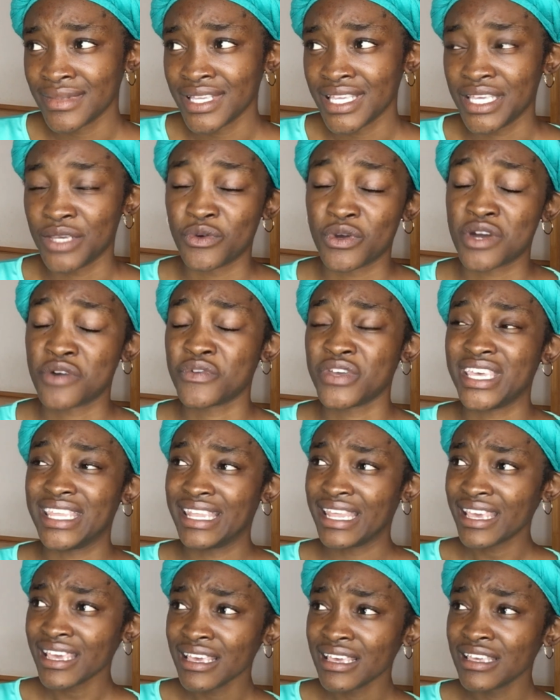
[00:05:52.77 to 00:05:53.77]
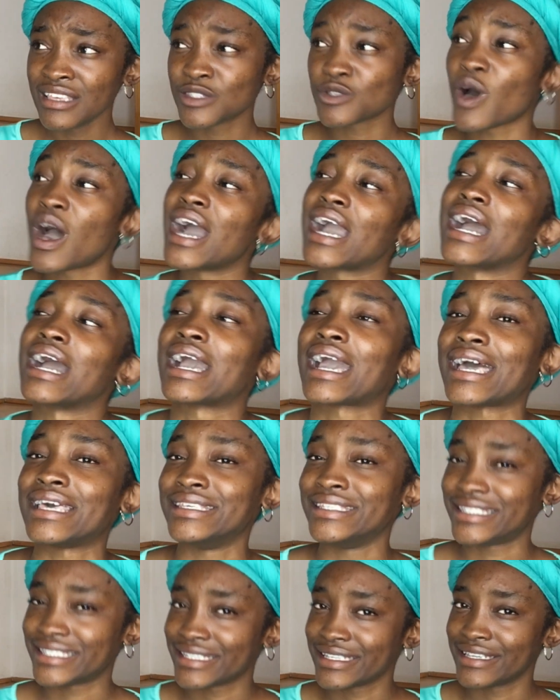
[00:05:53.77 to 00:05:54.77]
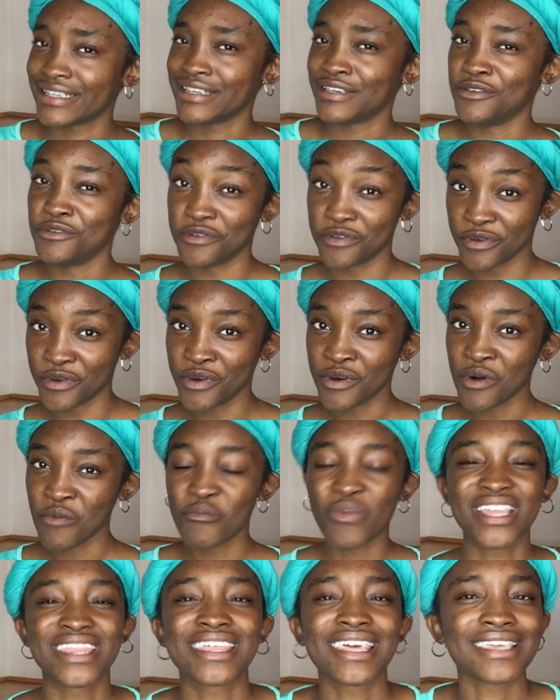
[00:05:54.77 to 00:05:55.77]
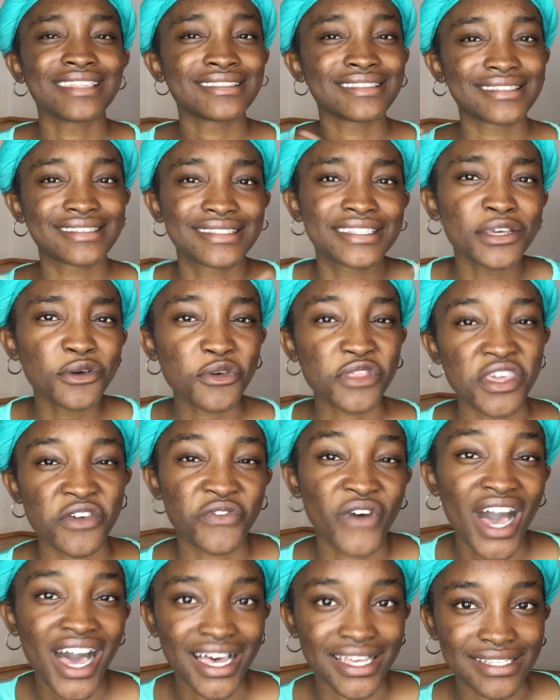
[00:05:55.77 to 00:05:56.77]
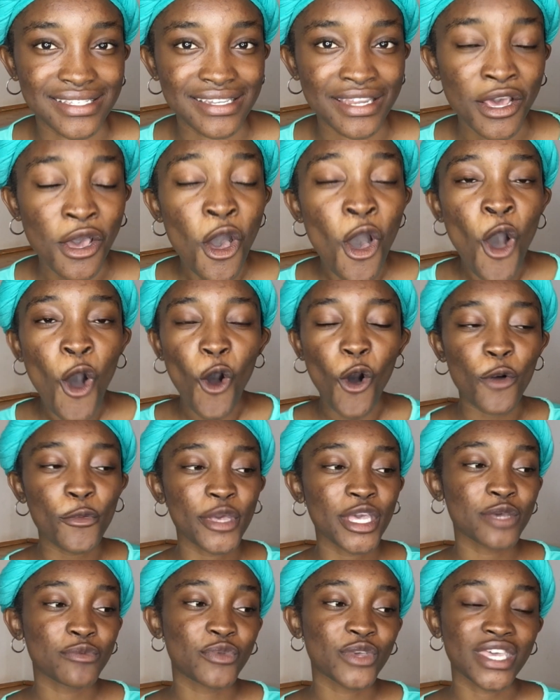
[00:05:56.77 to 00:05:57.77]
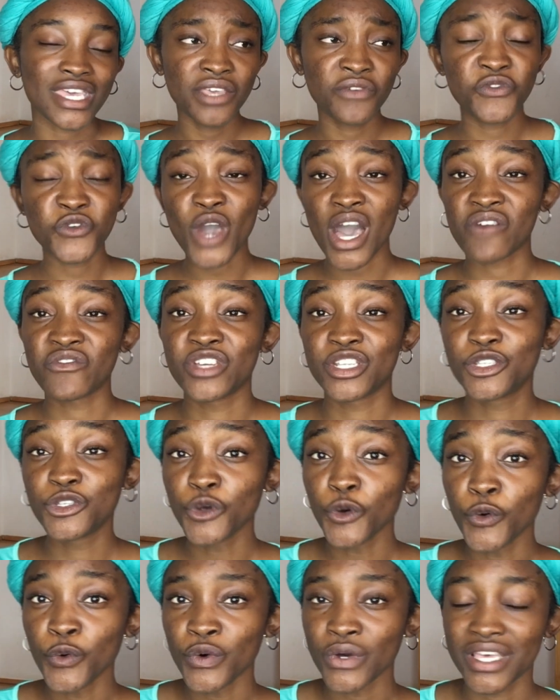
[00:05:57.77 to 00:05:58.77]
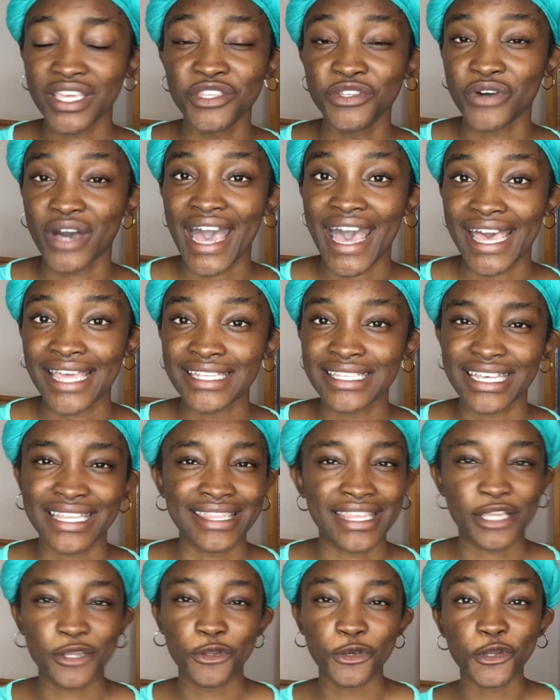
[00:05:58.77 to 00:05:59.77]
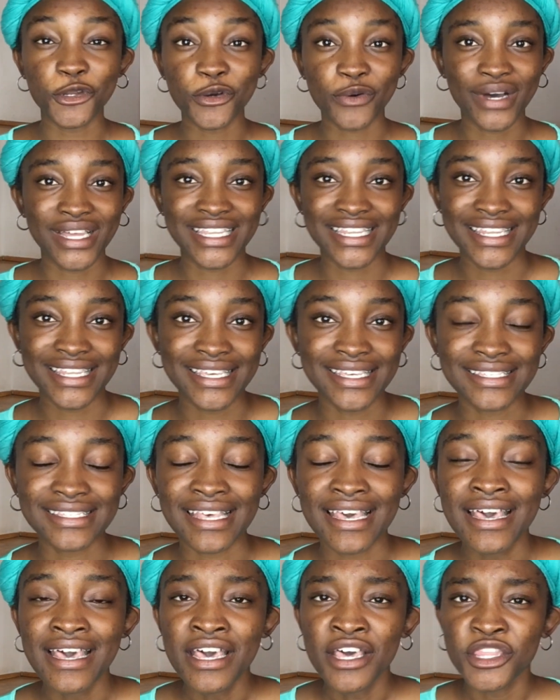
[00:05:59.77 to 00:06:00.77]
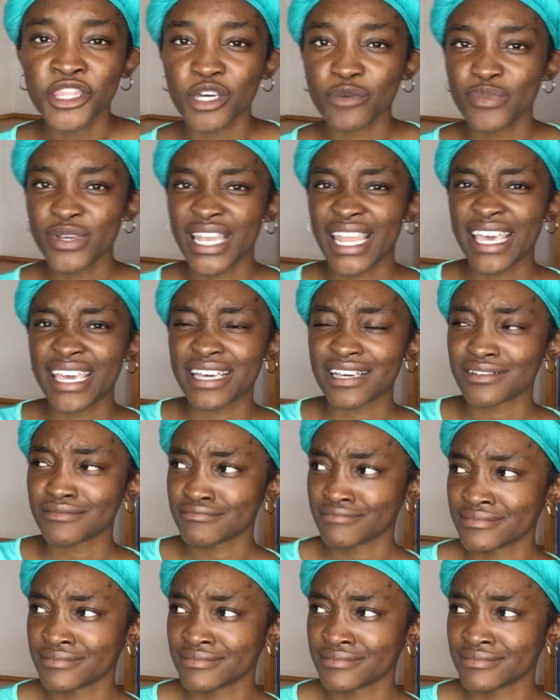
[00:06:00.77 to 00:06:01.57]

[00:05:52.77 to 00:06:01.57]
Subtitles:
iwe wine, swaka kanshi, you know? But then still they've asked. Or maybe if you have a tool in your hand and they don't know what it is, they'll be like,